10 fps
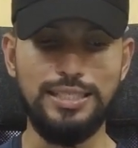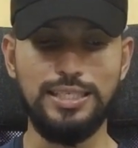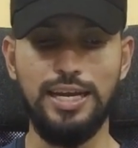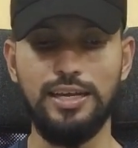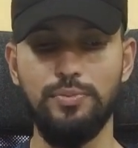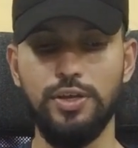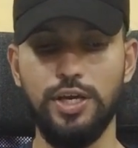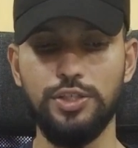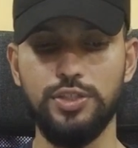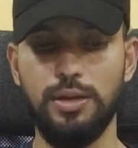excellent
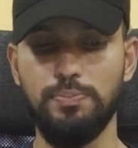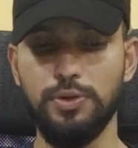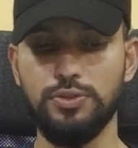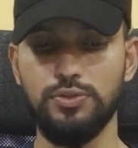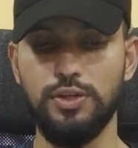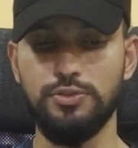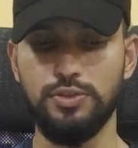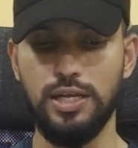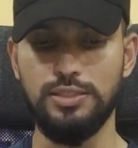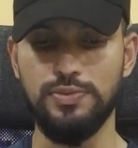communication and personal
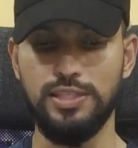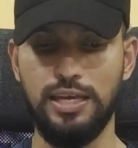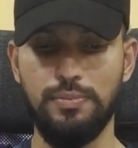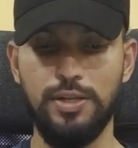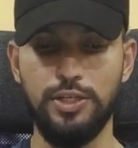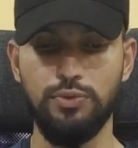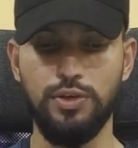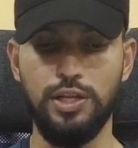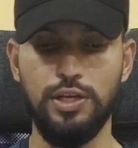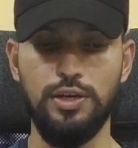skills with ability to
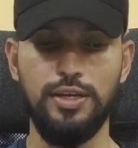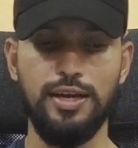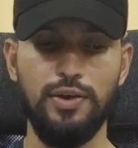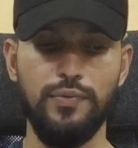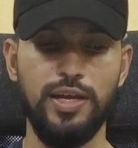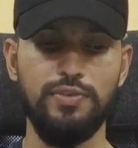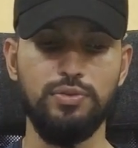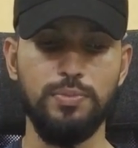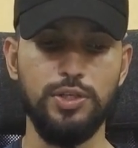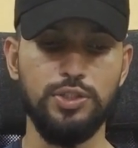clearly convey
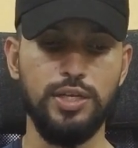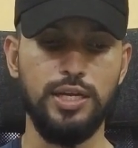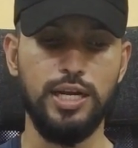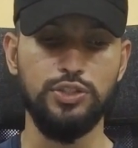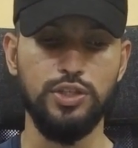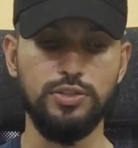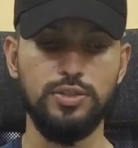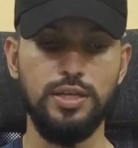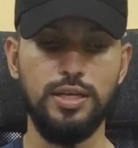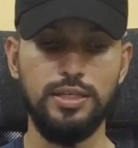information and
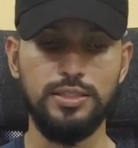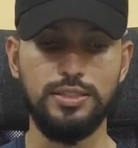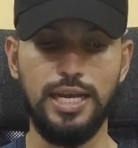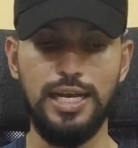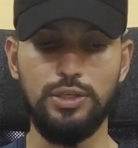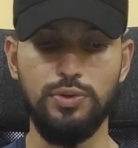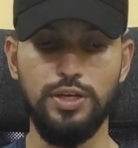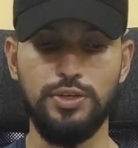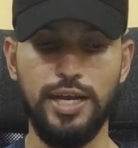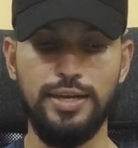adjust style
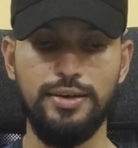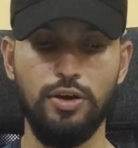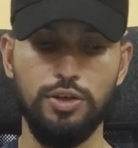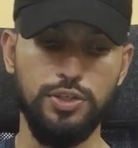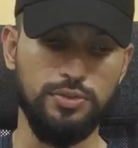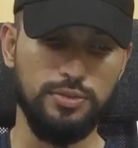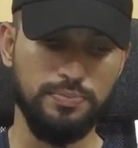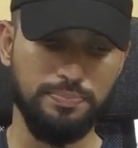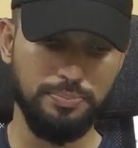to intent audience,